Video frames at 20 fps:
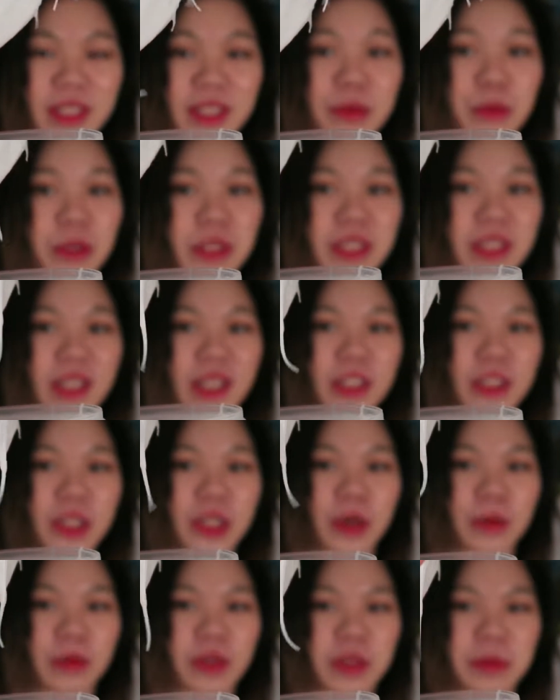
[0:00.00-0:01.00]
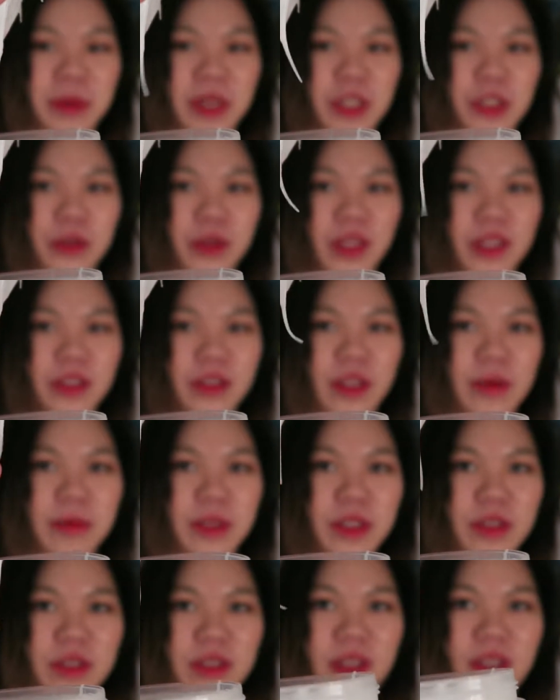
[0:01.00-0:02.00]
This one didn't actually come with spatula, so let me
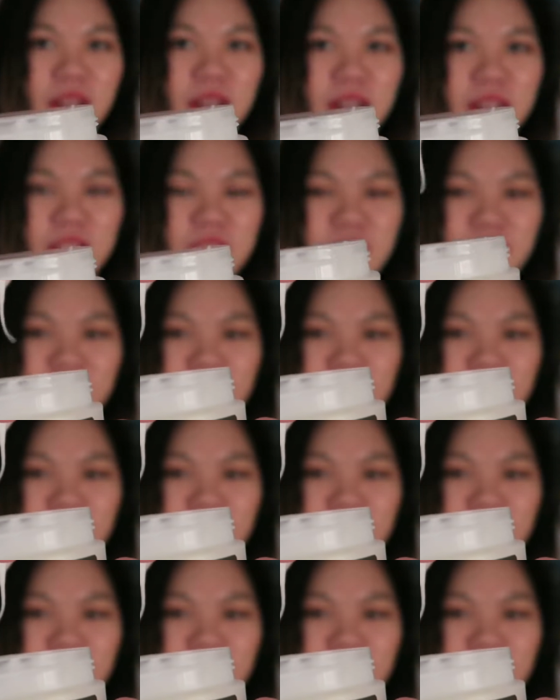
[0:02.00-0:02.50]
just see